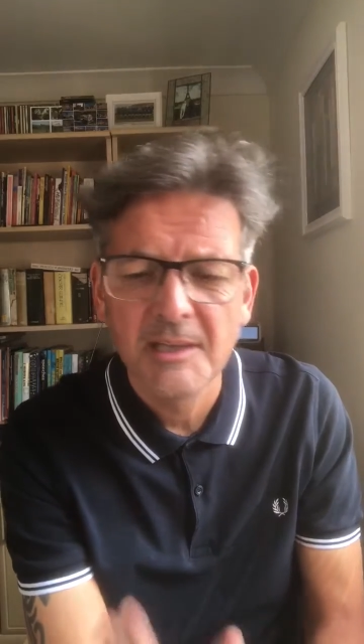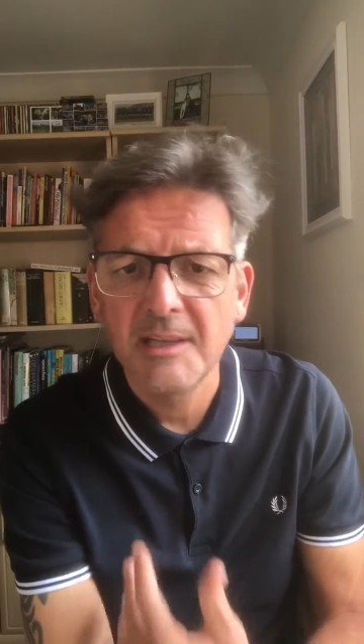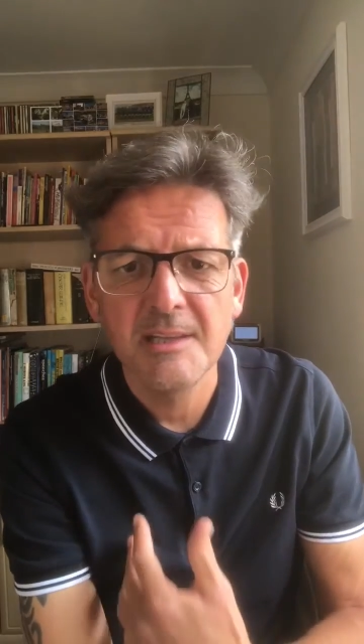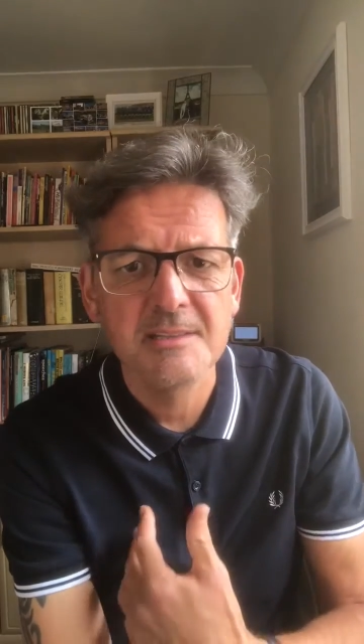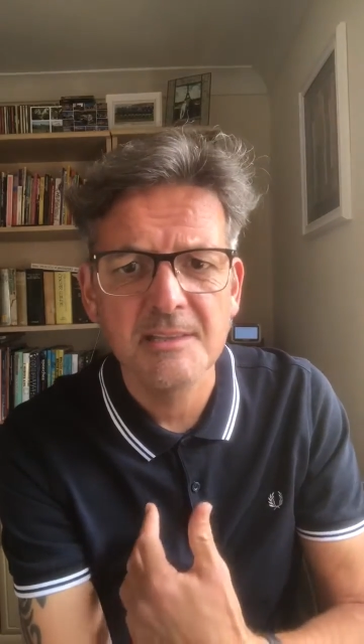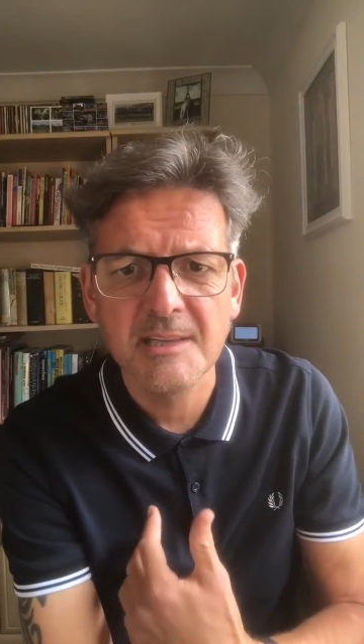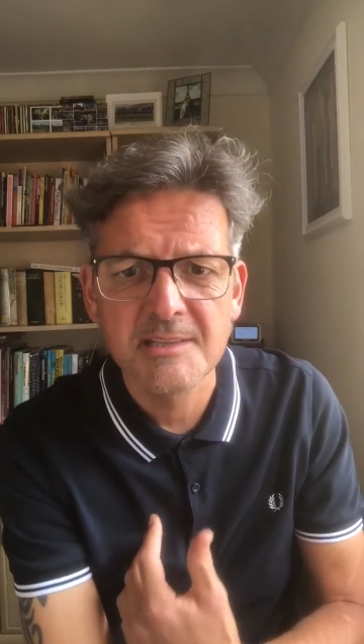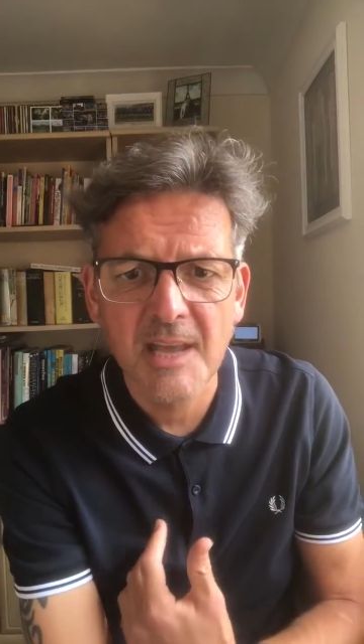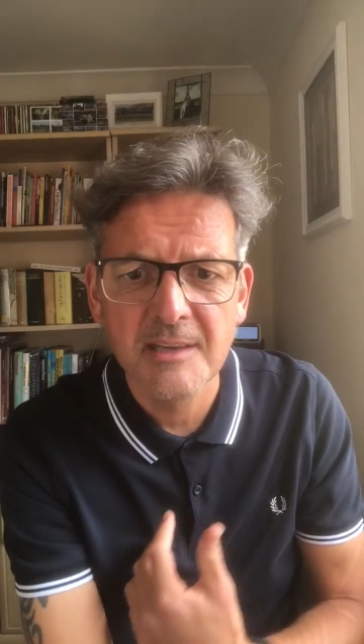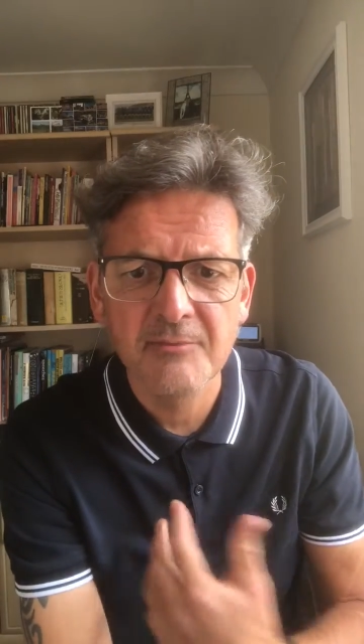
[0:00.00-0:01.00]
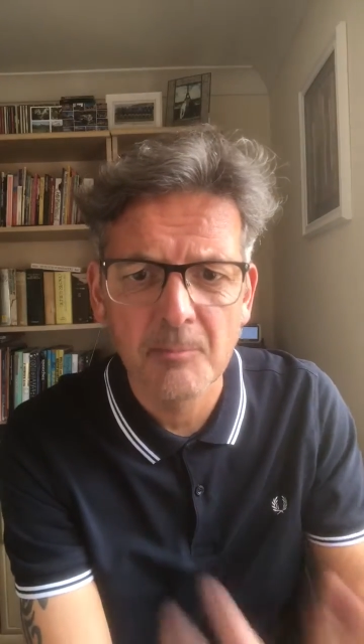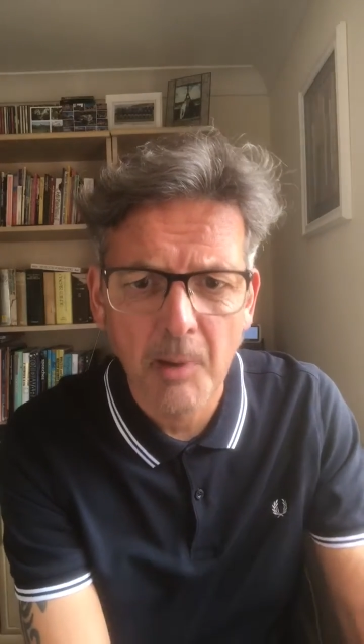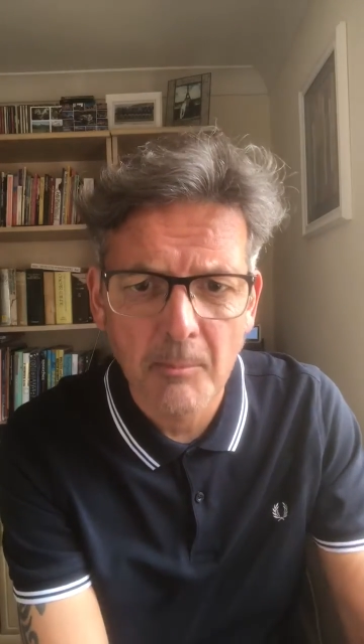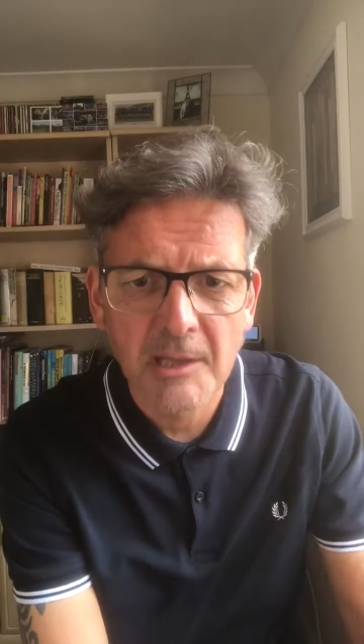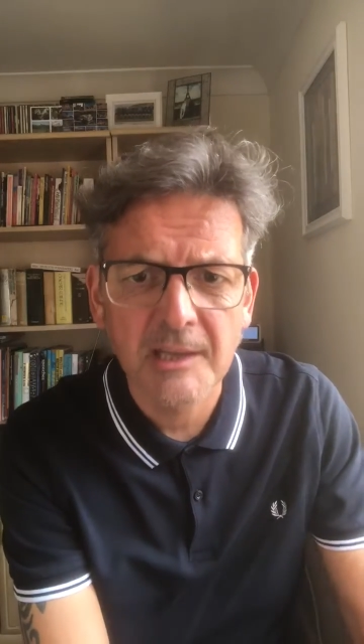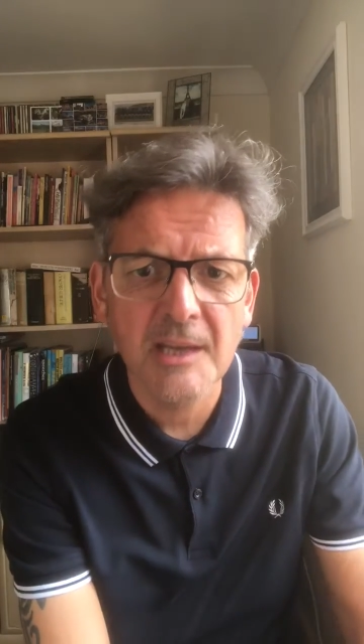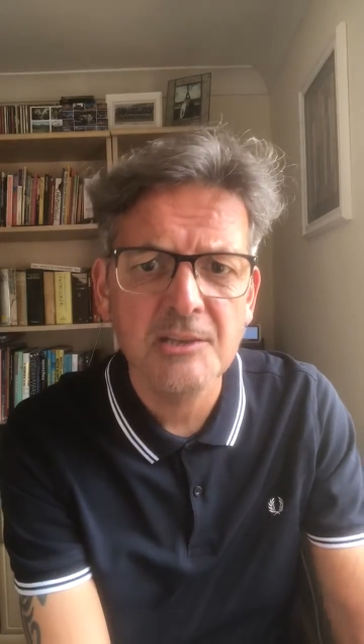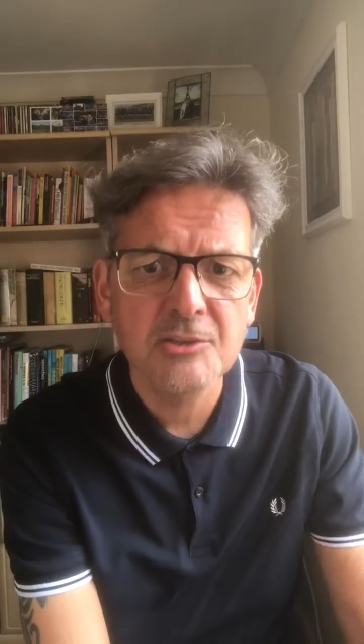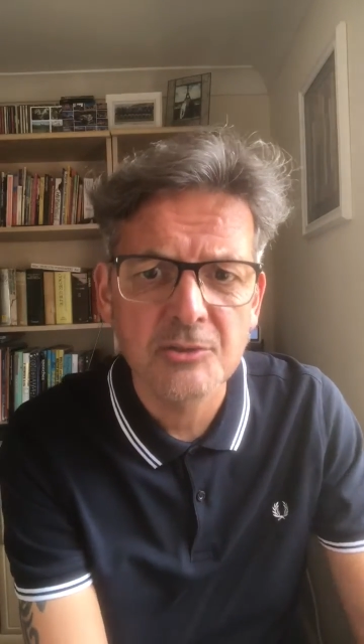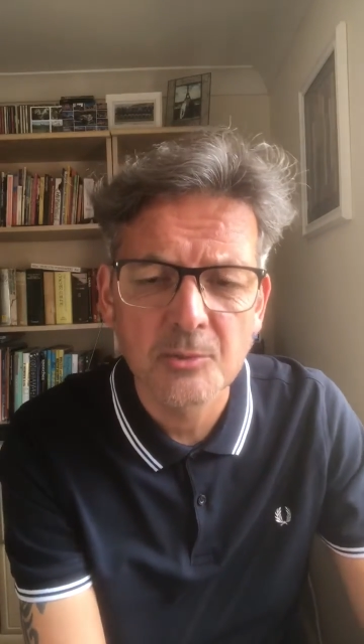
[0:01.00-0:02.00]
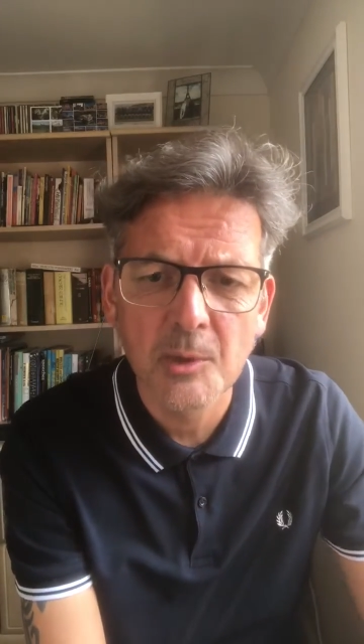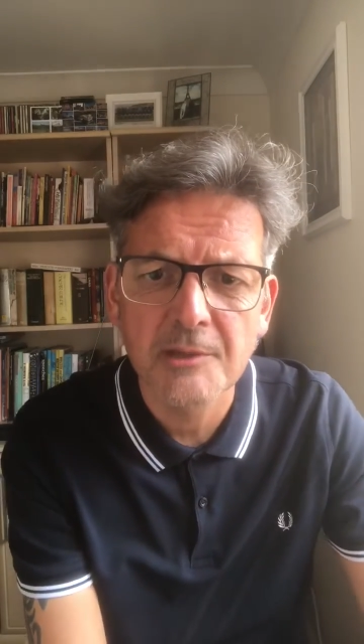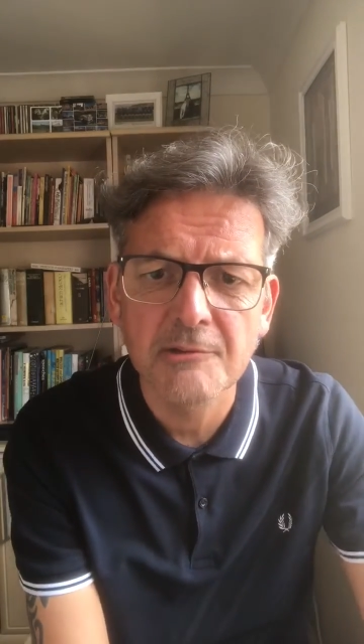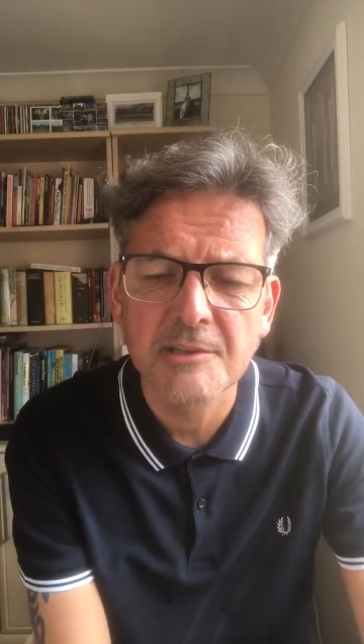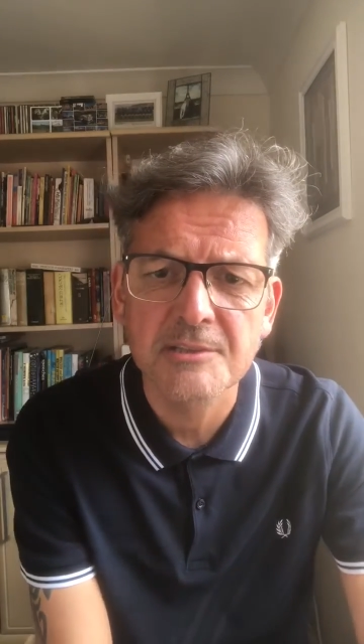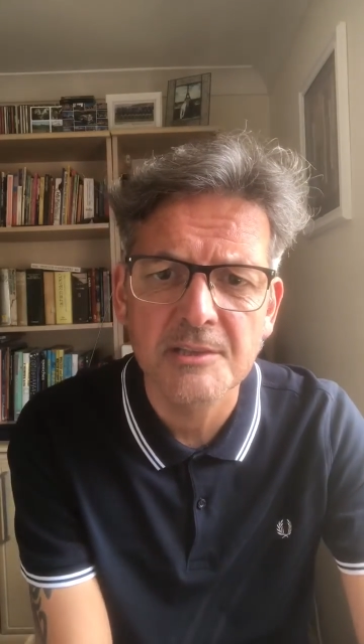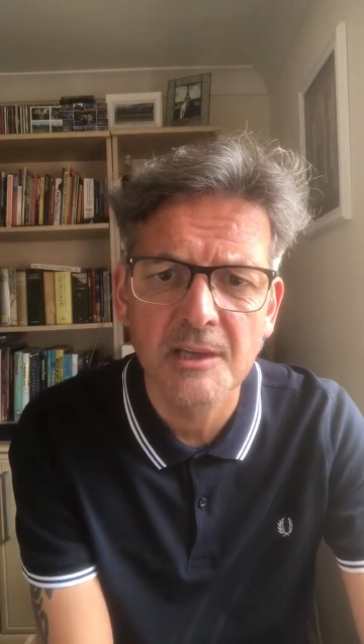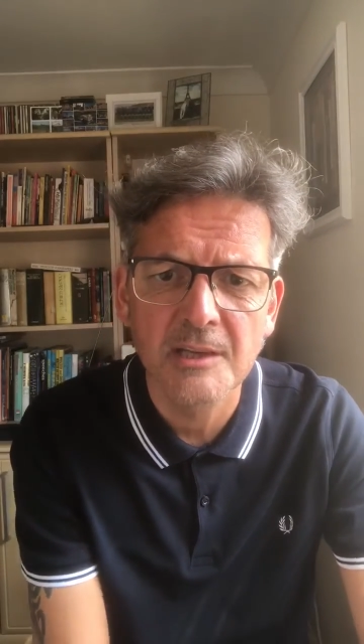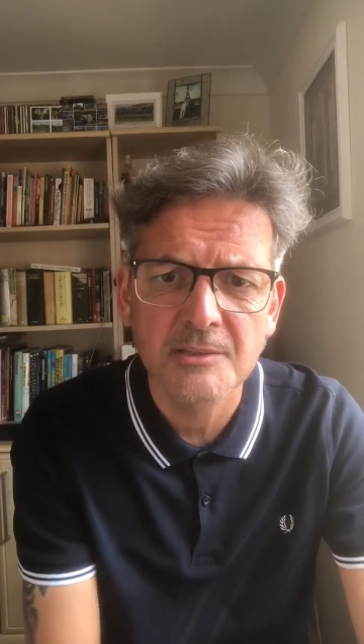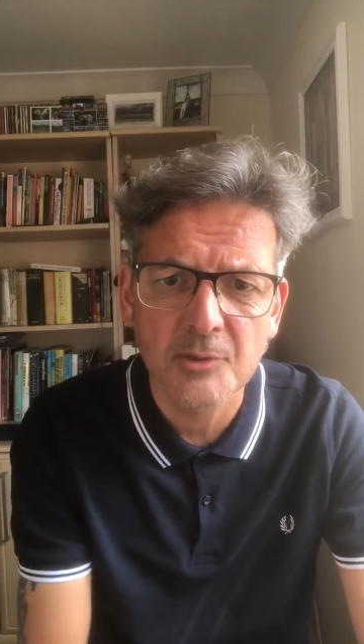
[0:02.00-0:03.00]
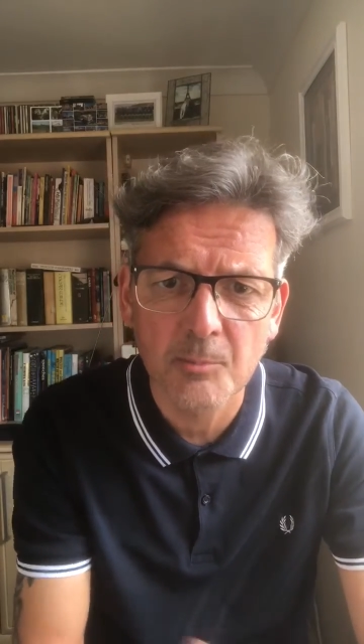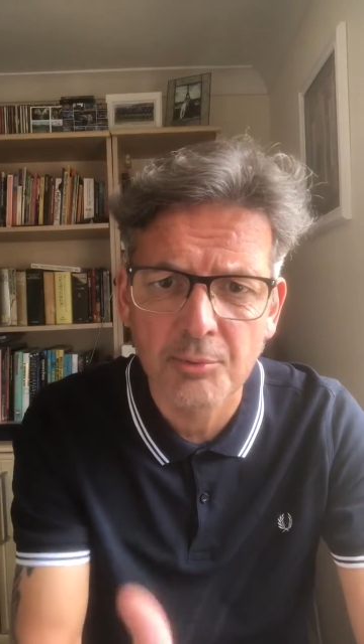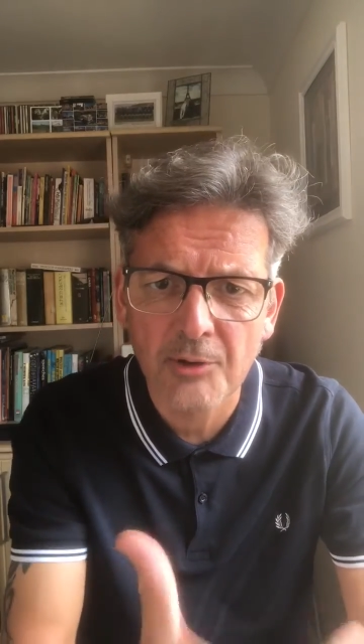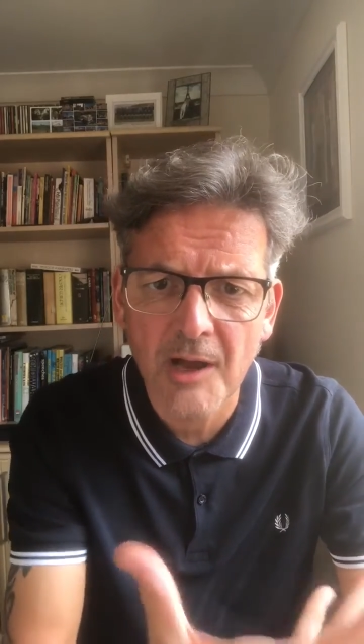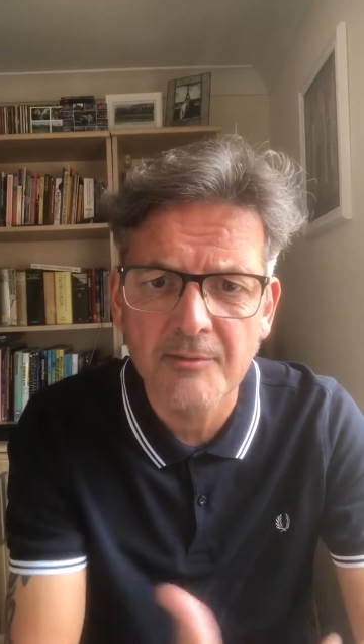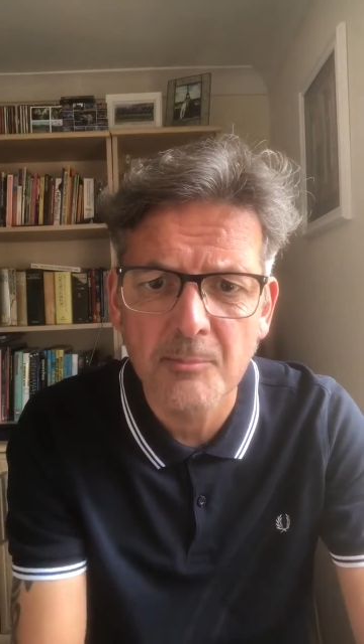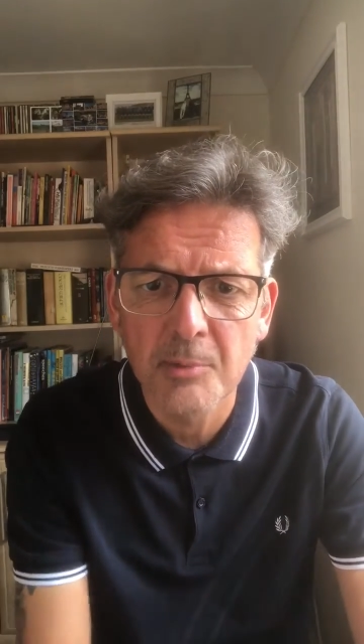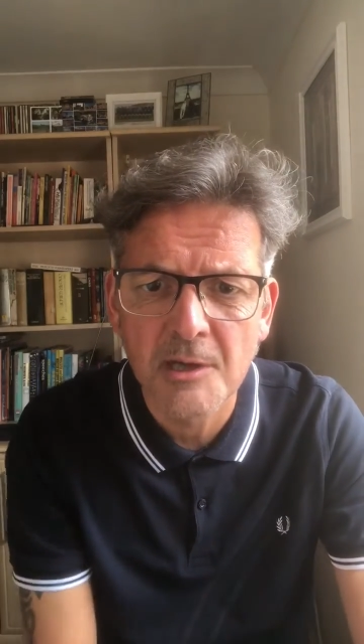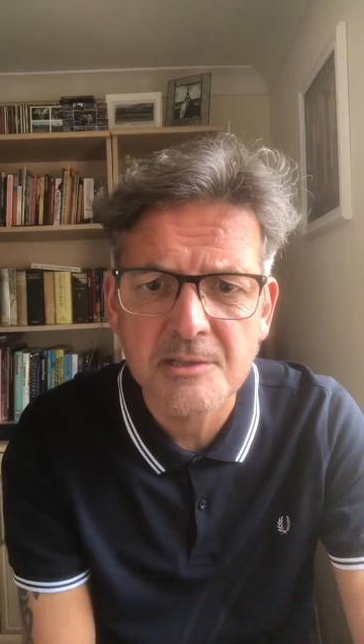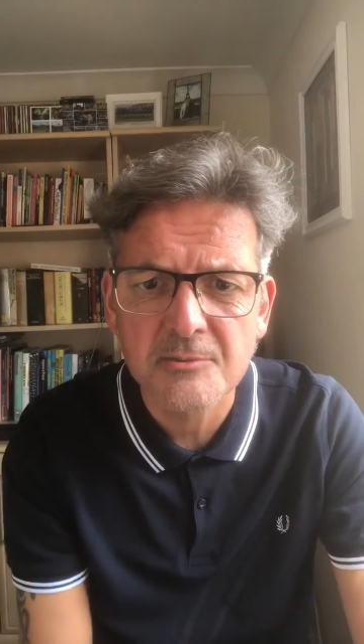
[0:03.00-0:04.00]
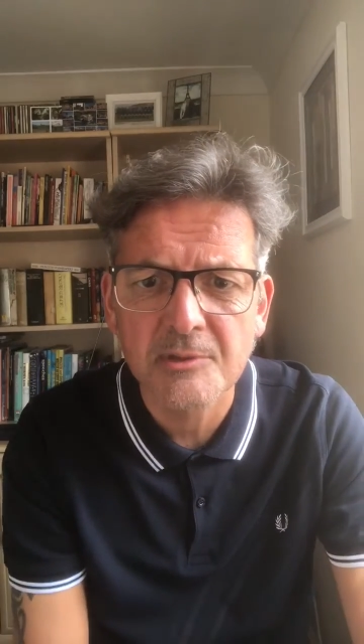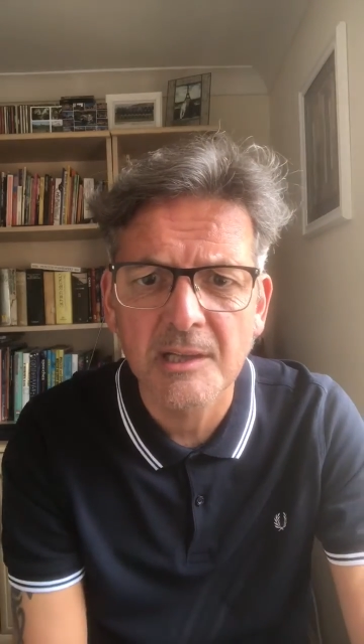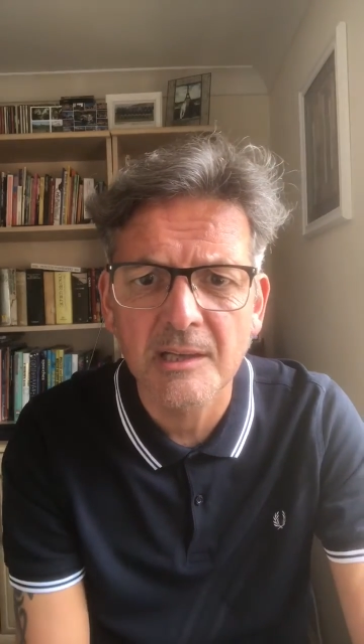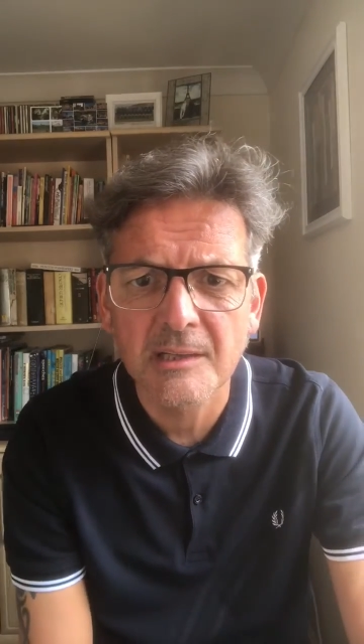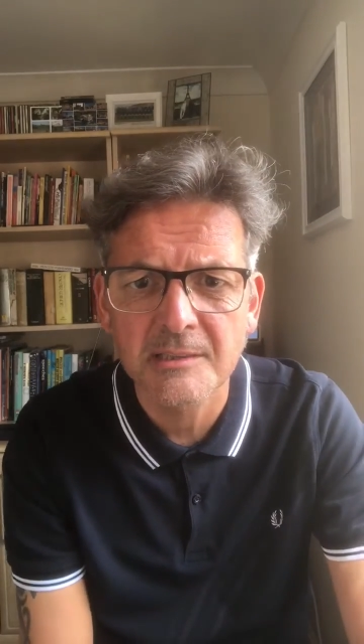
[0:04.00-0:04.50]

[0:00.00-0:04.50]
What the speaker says: is intended for publication or whether it's a sort of private personal thing like a